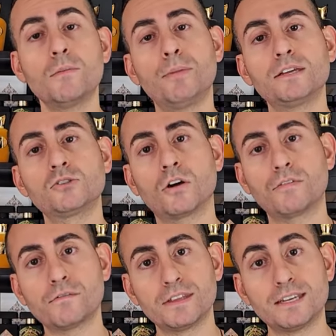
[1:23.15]
based
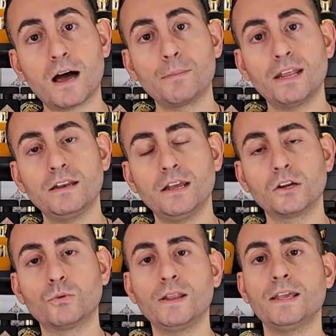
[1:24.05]
off of the dominant
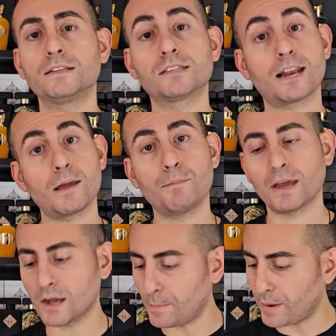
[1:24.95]
ingredients that I
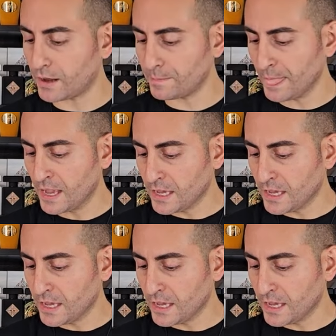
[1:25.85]
pick up on.